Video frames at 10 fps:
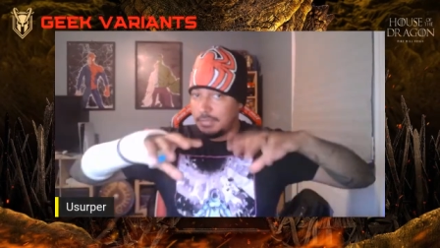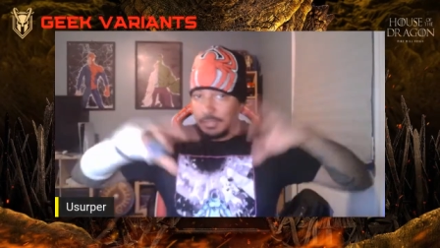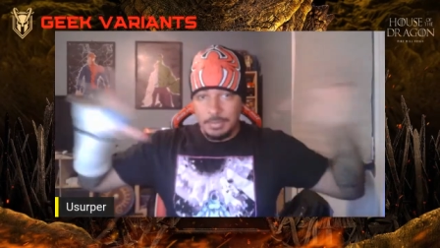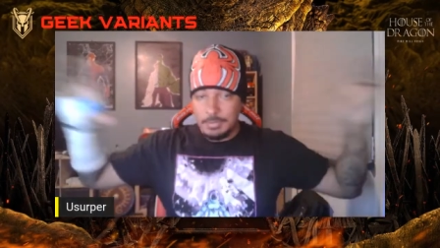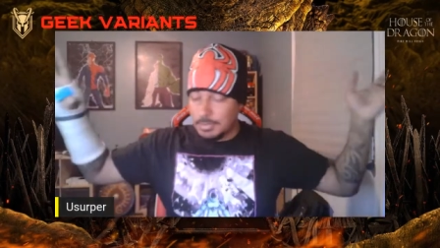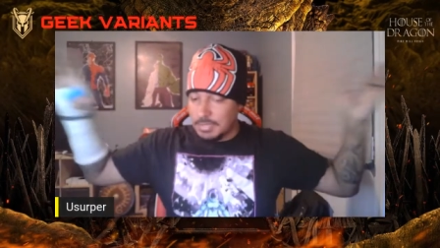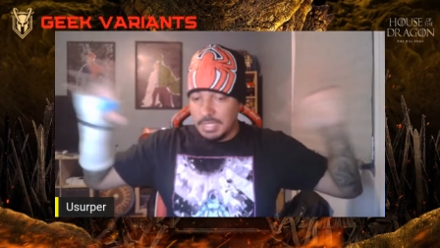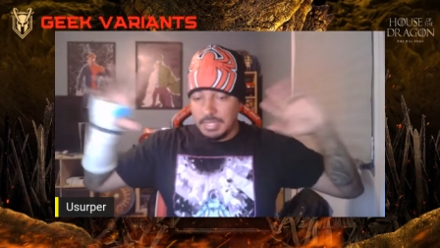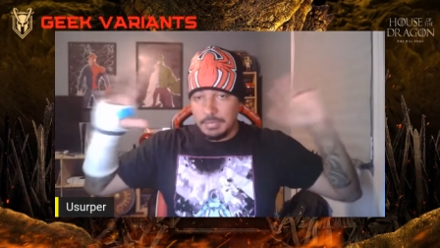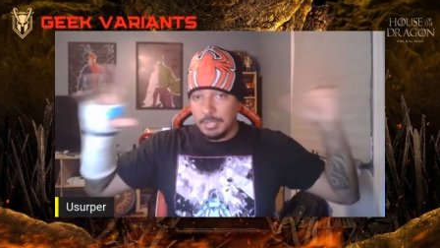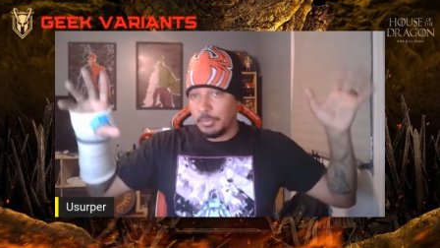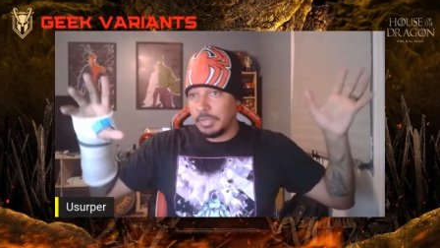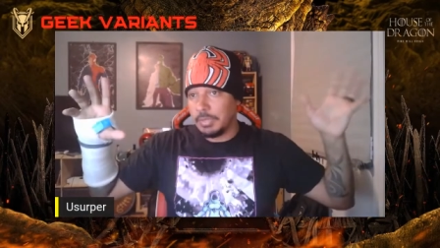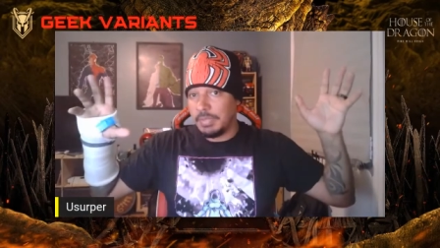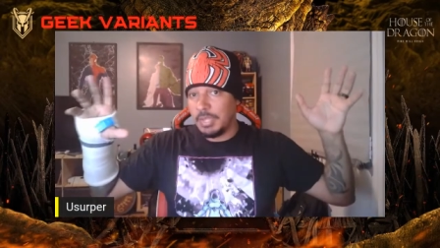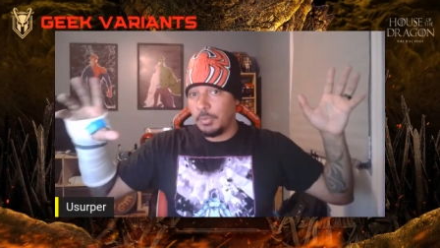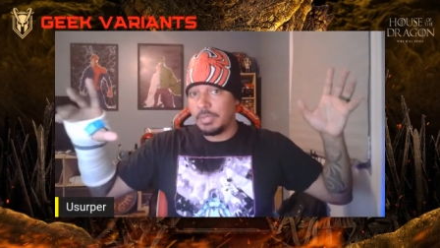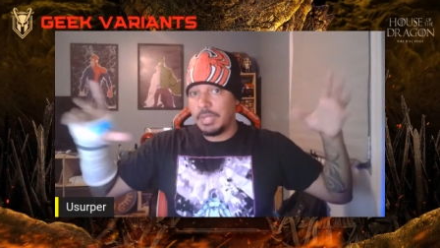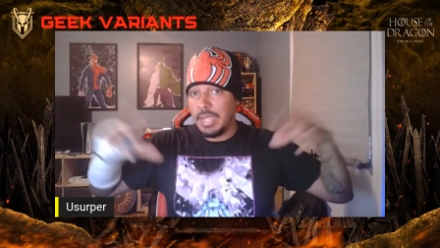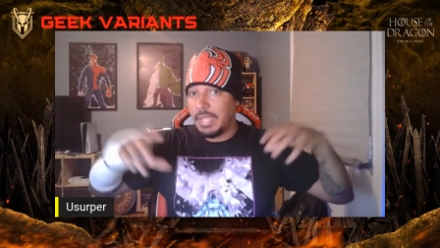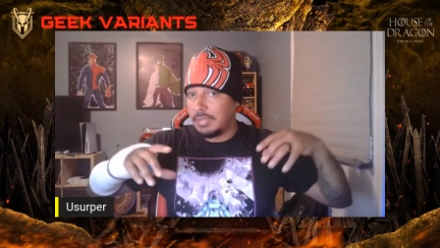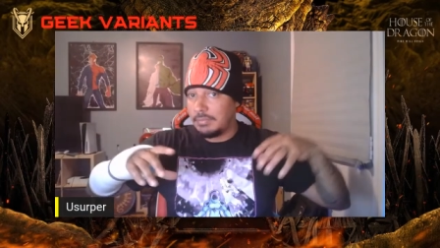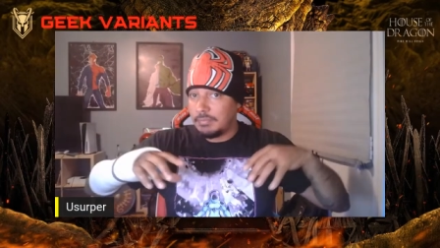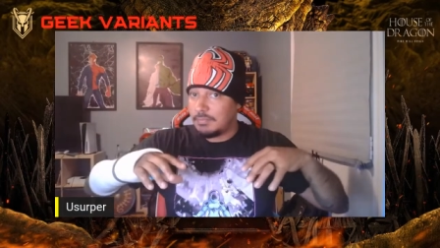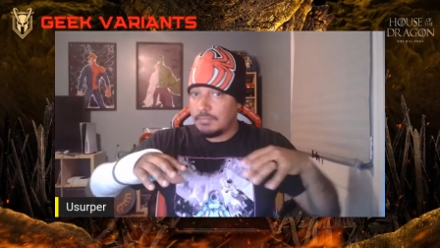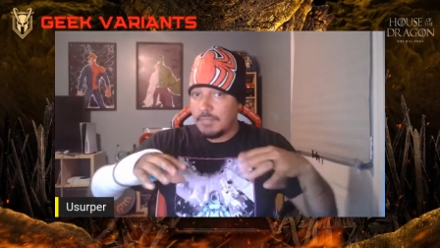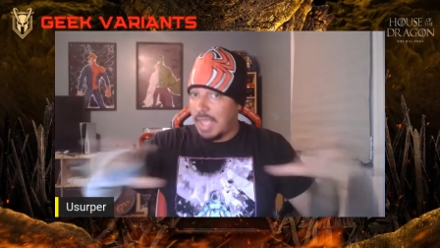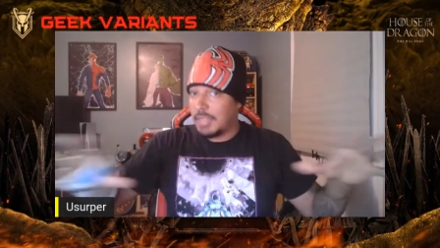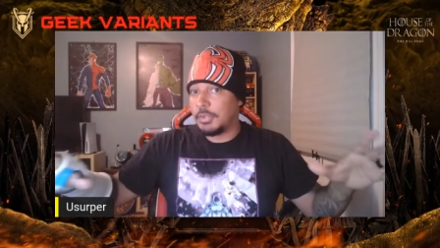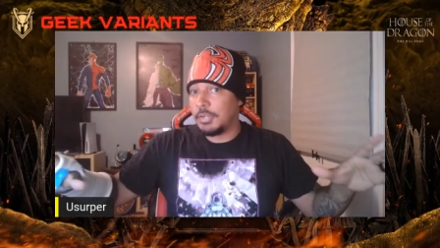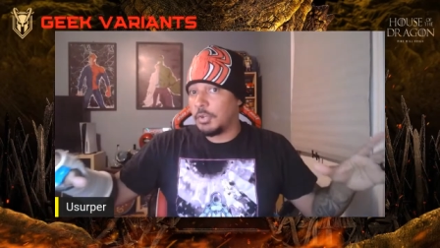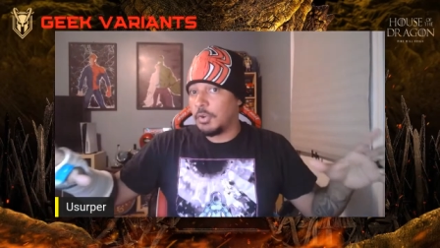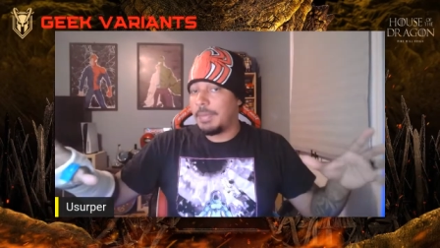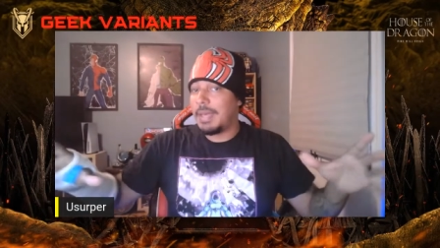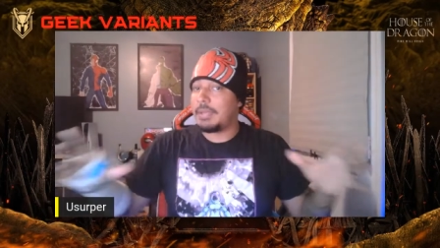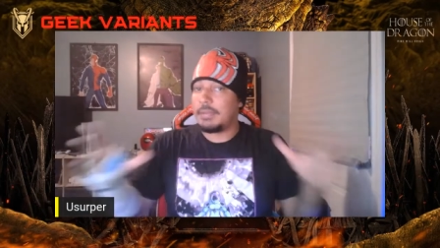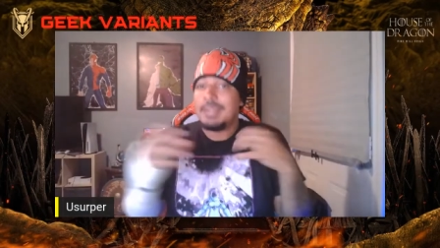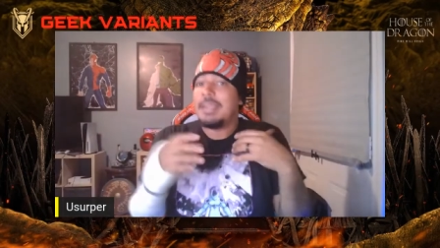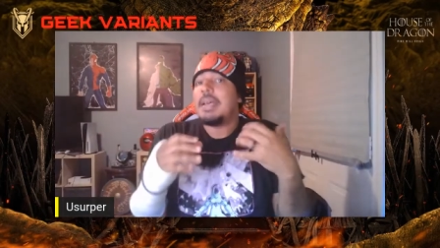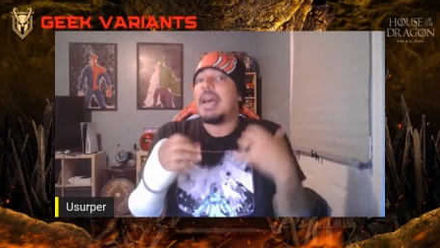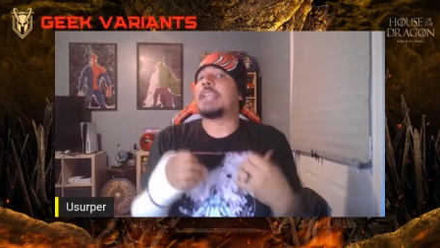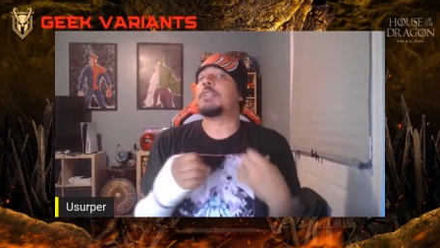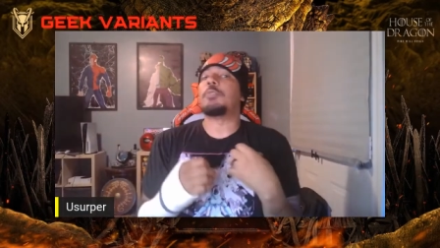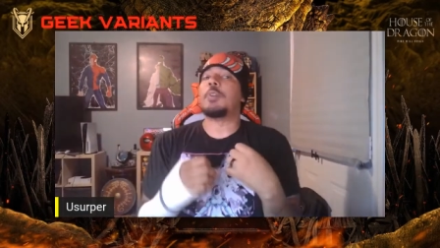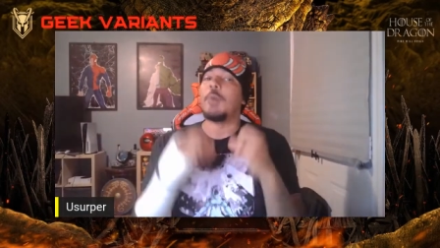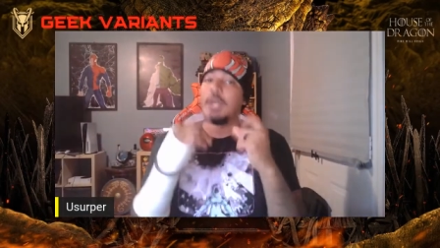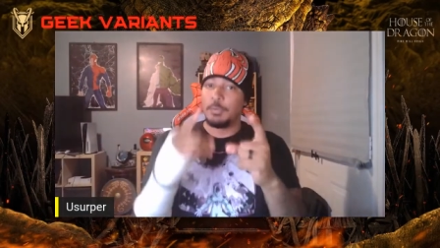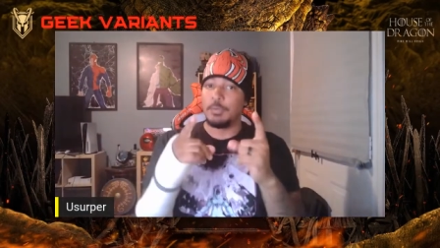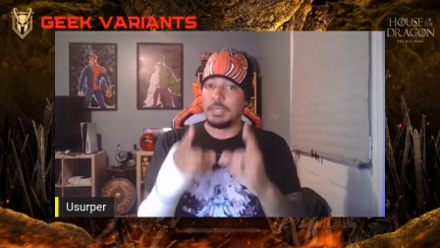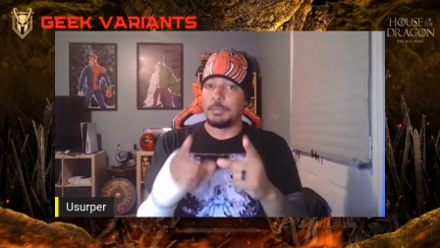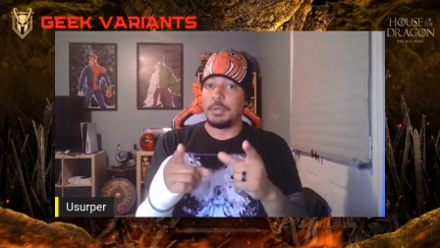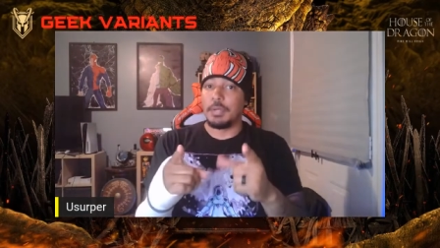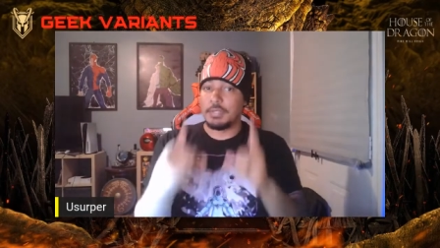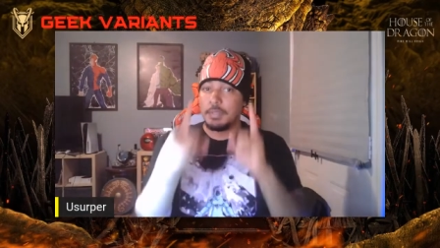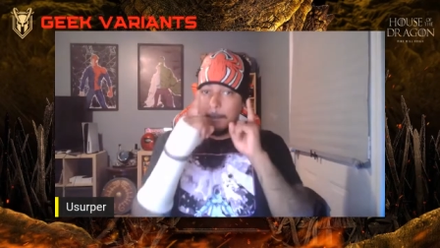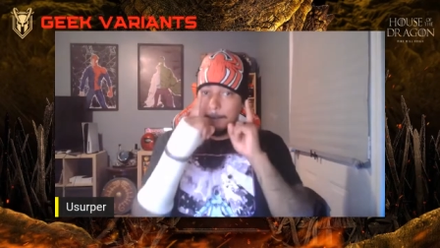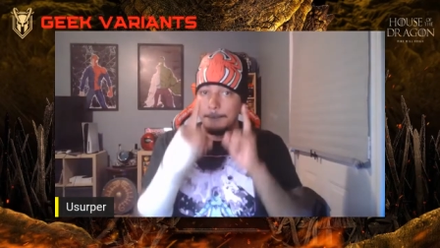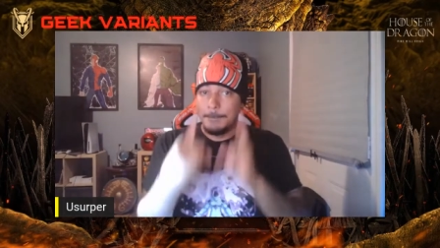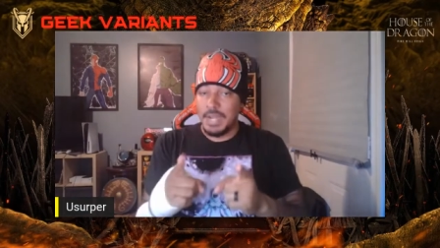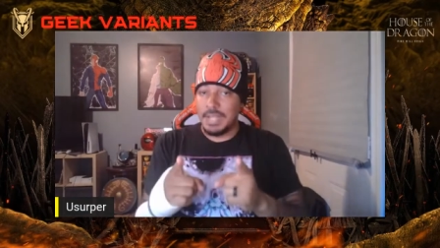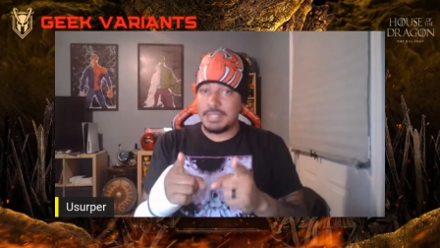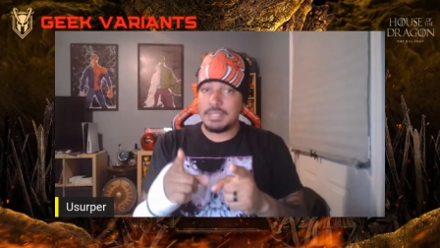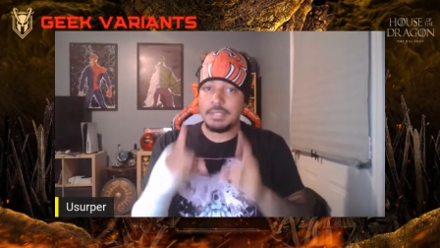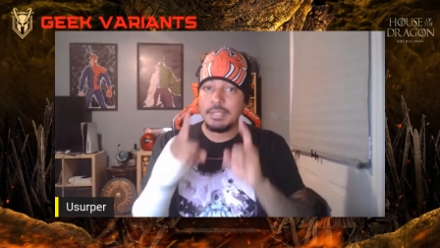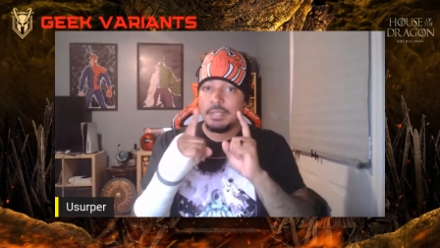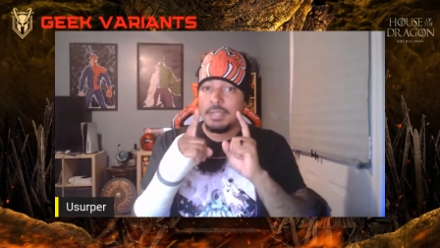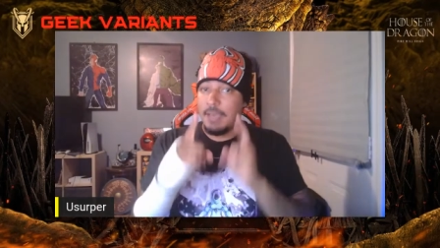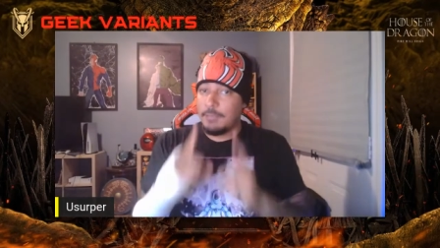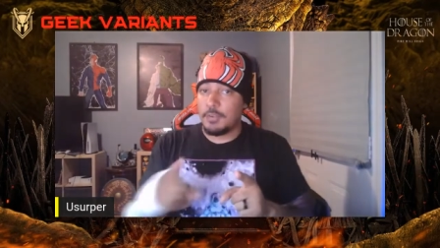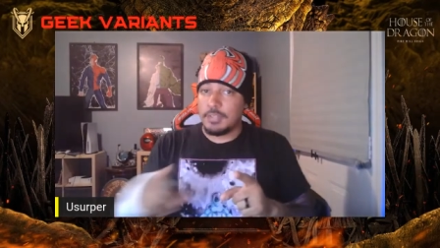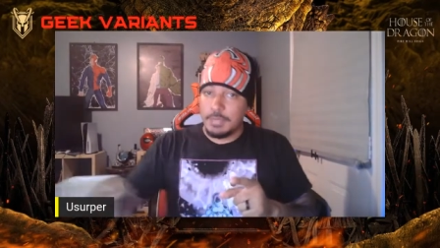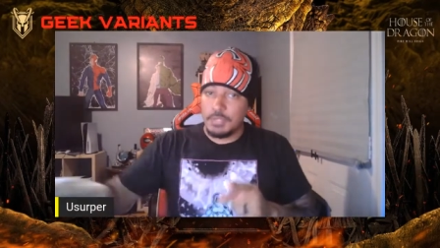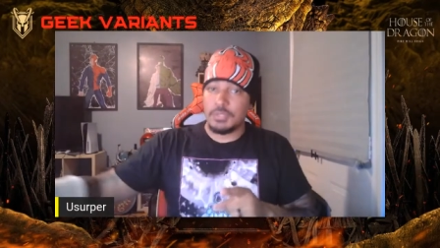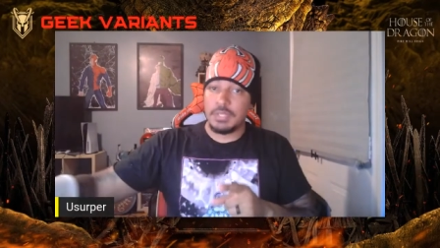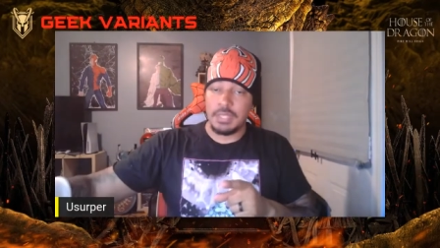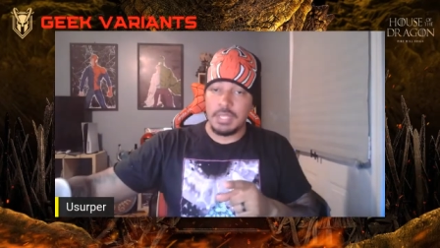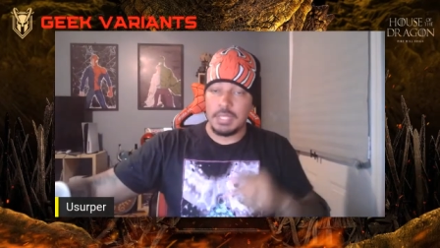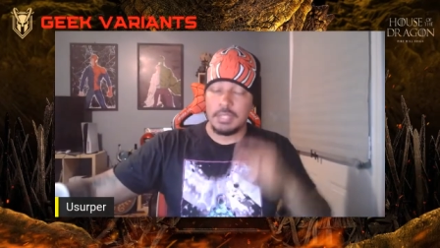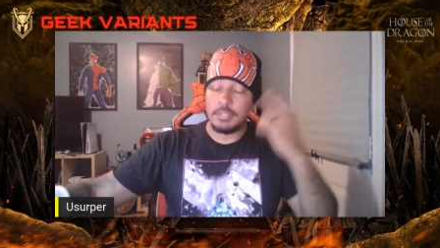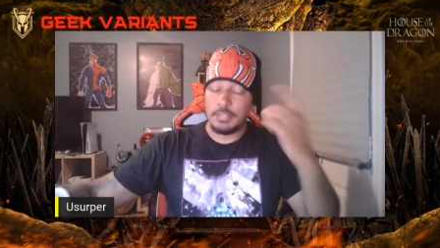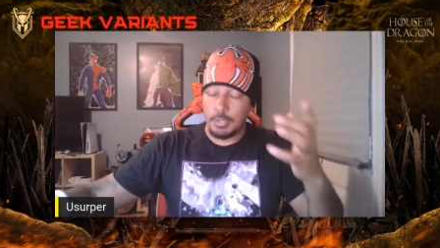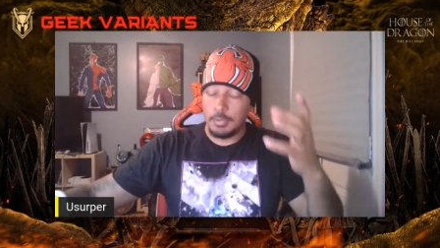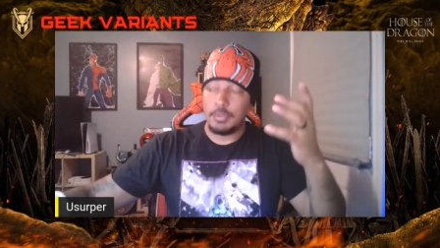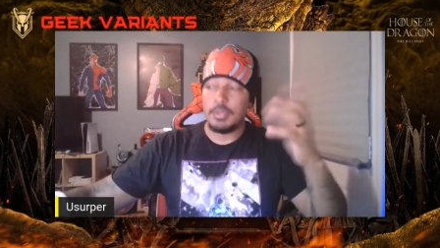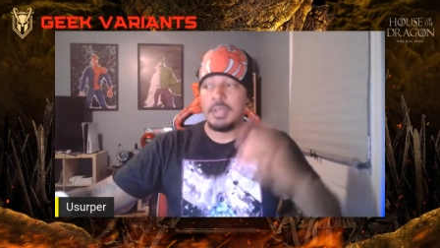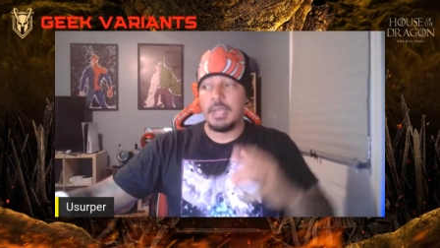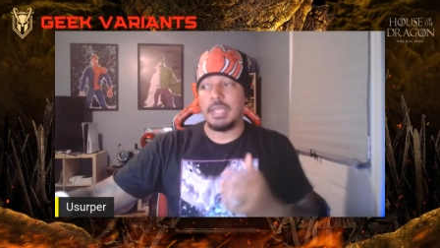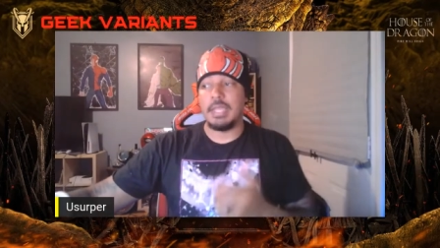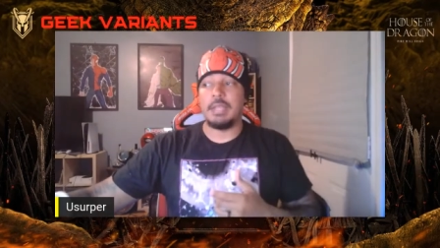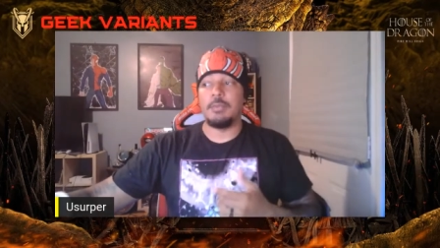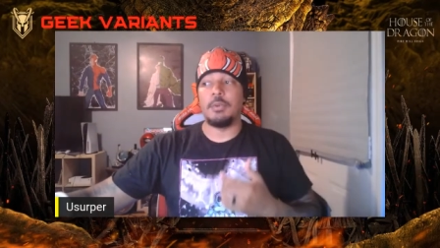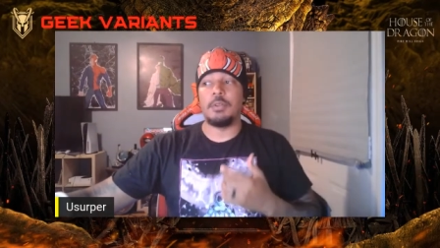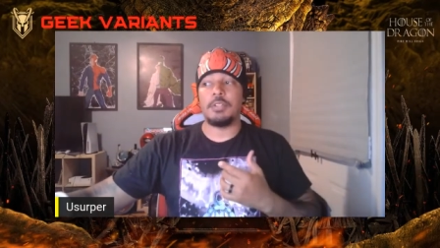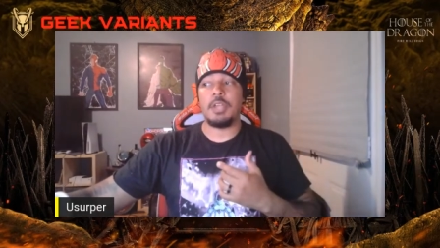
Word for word: You know, episode ten to be a really big one, and how they're going to go about it, I don't know. I didn't read the books, but I've heard some interesting things. So again, we're going to talk